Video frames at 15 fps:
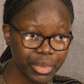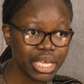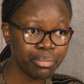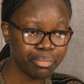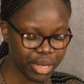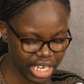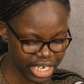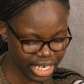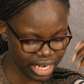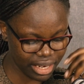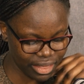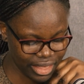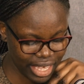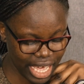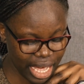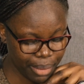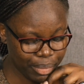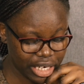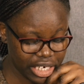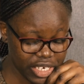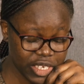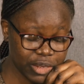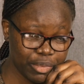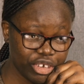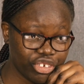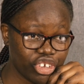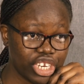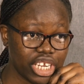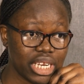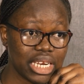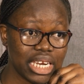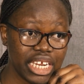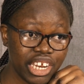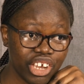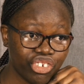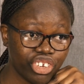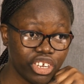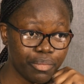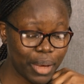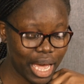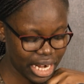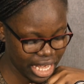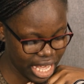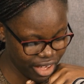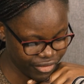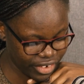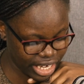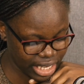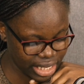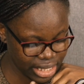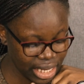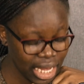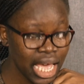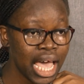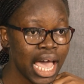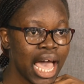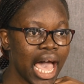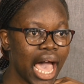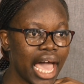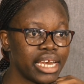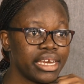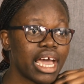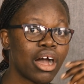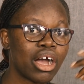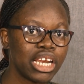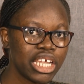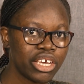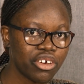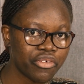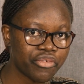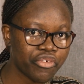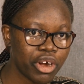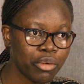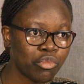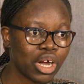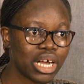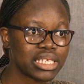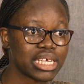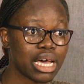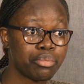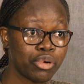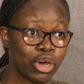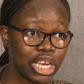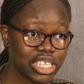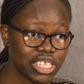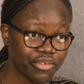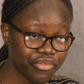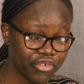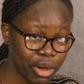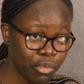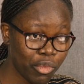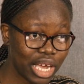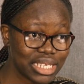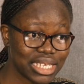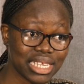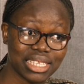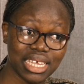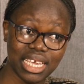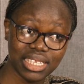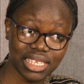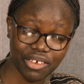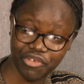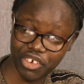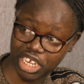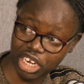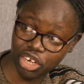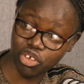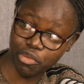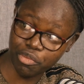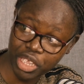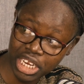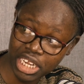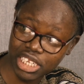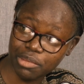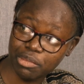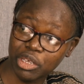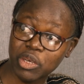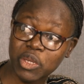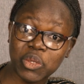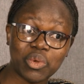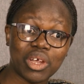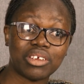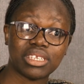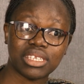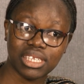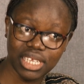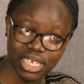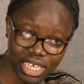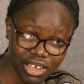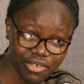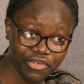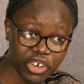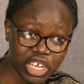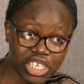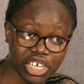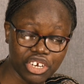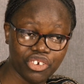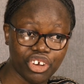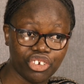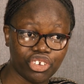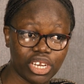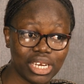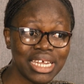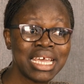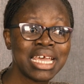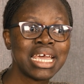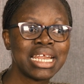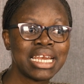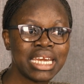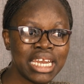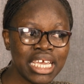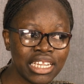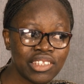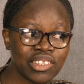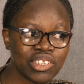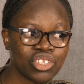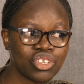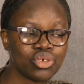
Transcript: impeded their participation in leadership and governance. And our legal frameworks, our policy frameworks as the East African community, because we are seeking for integration, needs